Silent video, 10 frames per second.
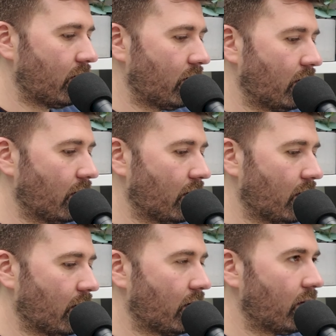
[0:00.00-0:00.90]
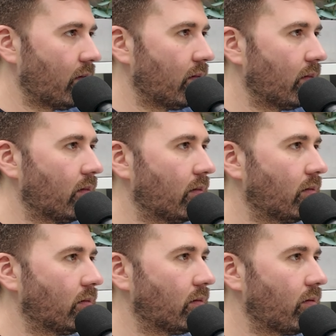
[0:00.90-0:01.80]

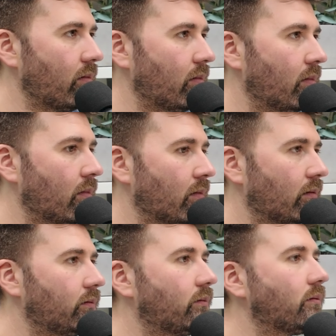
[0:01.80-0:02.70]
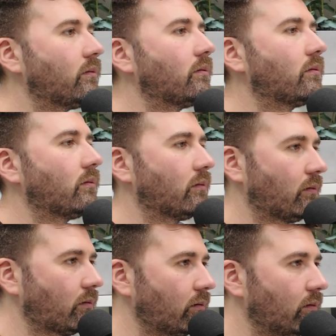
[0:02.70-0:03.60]

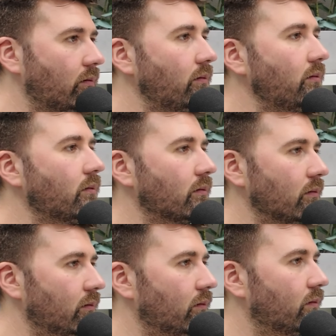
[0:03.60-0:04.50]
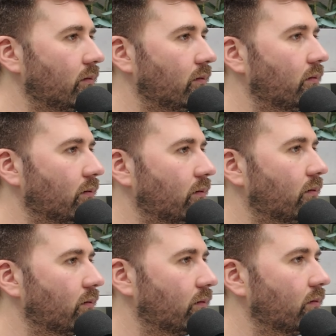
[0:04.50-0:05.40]

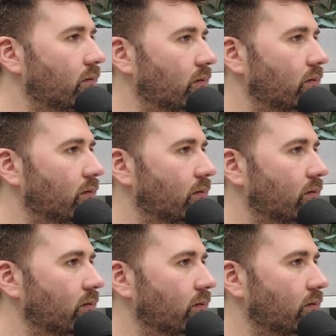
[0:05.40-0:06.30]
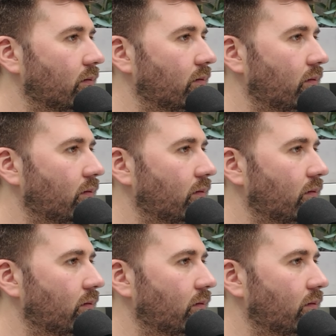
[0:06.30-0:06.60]
[no speech]